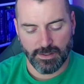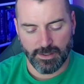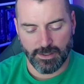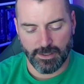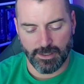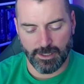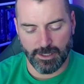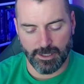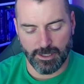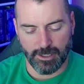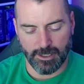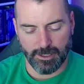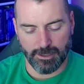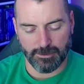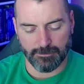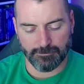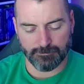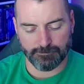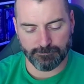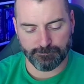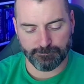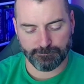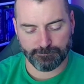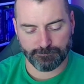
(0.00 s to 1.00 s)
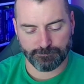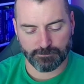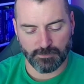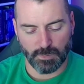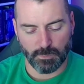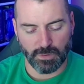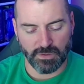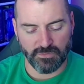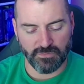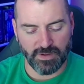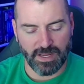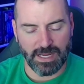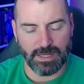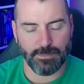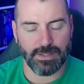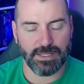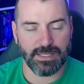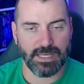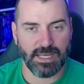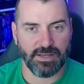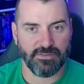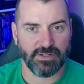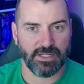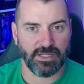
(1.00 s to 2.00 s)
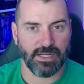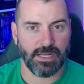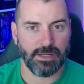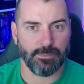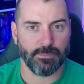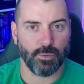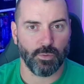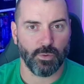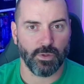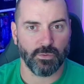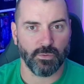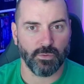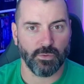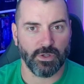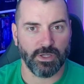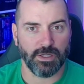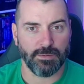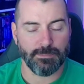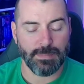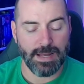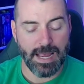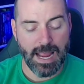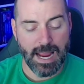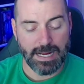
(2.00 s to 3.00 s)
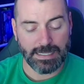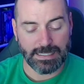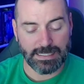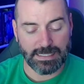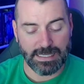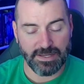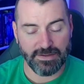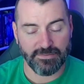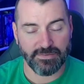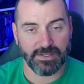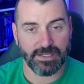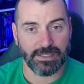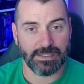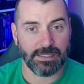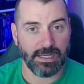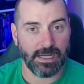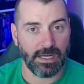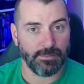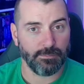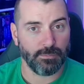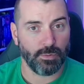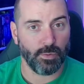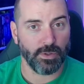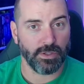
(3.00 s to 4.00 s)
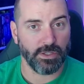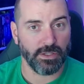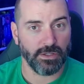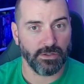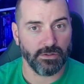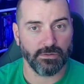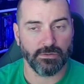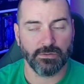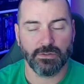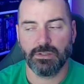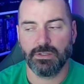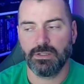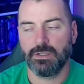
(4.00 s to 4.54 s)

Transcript: I believe Amy gave it an 8.1 and Maggie gave it a 9.0.